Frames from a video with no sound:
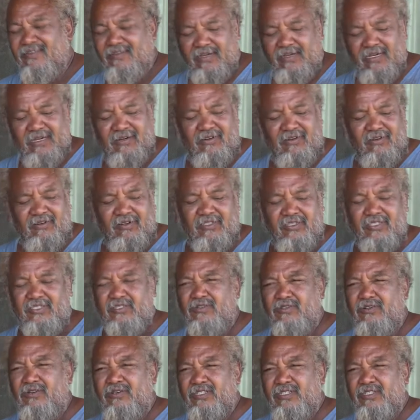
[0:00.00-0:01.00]
how all the
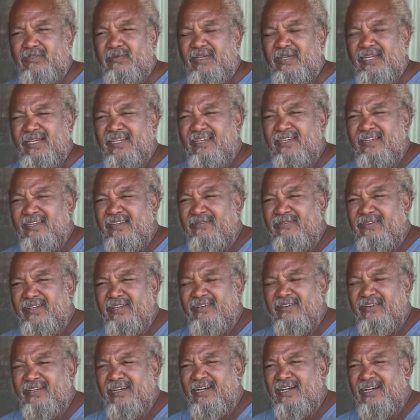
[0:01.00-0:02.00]
sores we had and
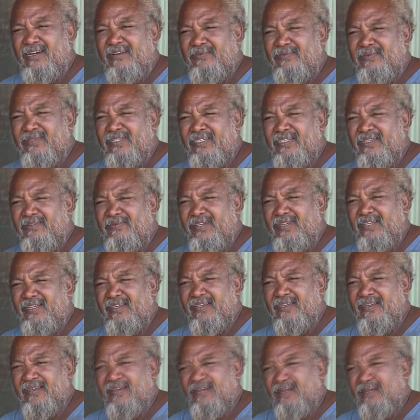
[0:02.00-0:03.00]
everything on our arms and everything.
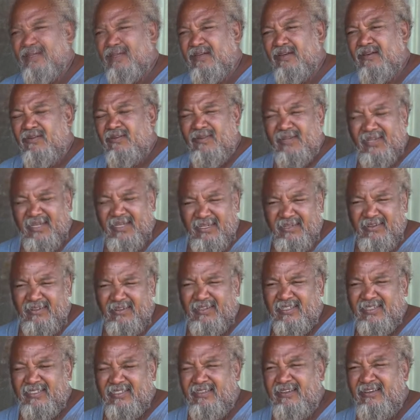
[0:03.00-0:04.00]
Well, I
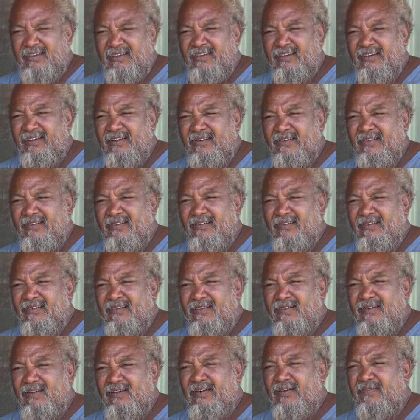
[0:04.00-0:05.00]
noticed
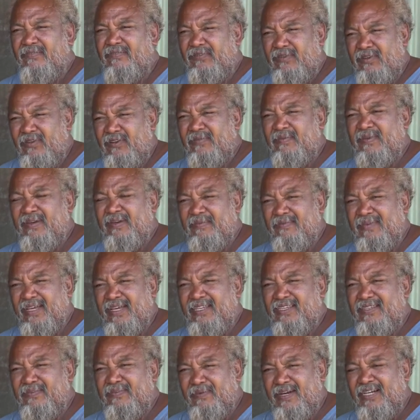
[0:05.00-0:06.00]
a few of my
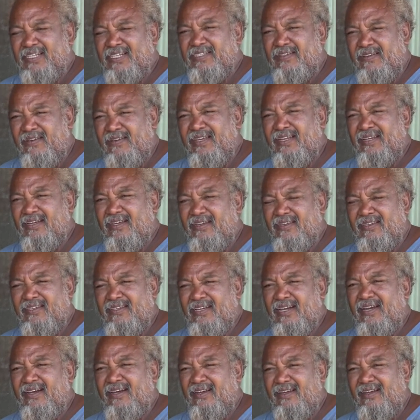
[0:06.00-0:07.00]
mates passed away and
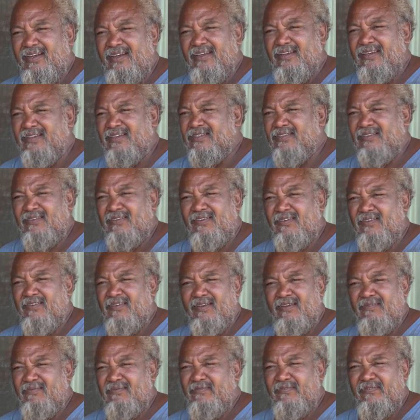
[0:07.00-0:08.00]
young, and they saw all
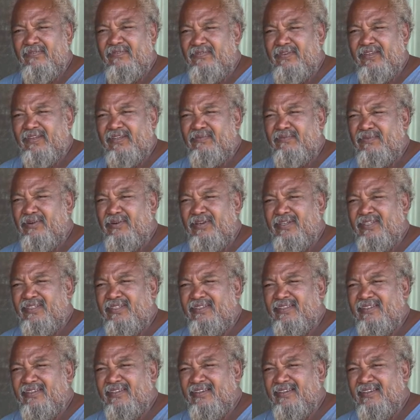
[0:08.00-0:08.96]
that. Fit boys,